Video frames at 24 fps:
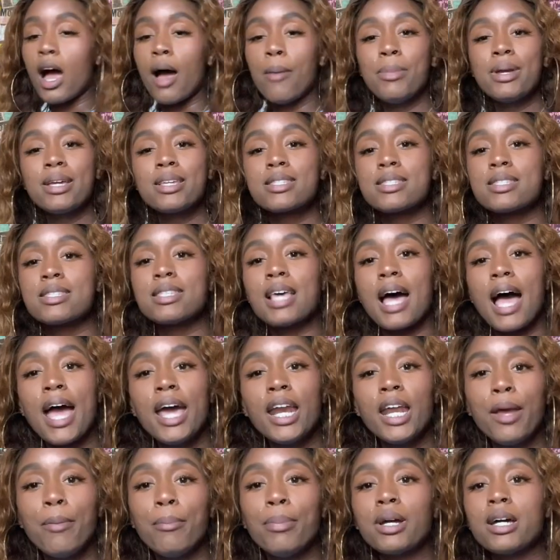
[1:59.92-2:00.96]
I'm
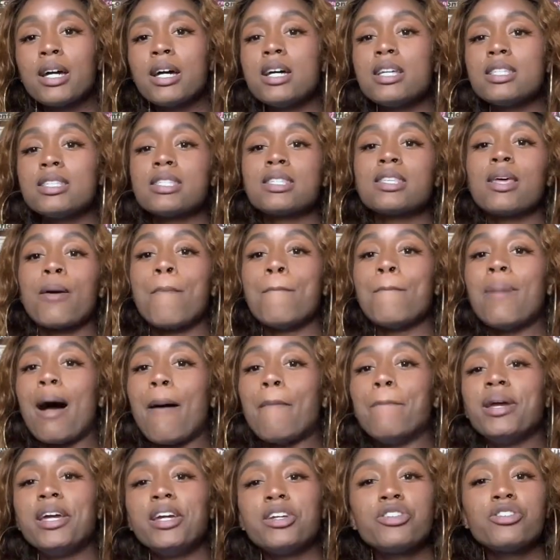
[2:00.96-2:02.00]
excited because
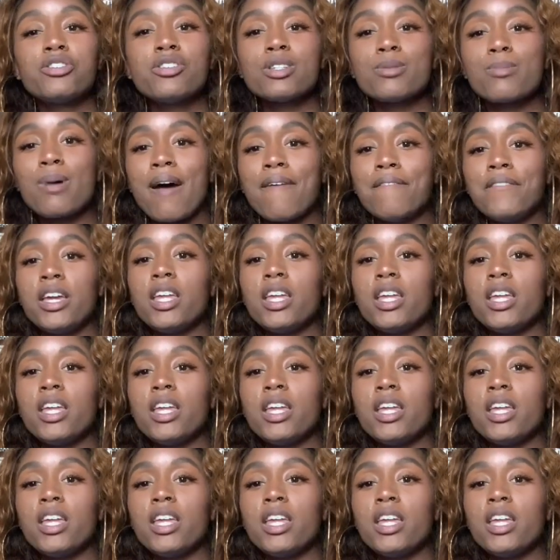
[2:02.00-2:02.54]
my pictures, my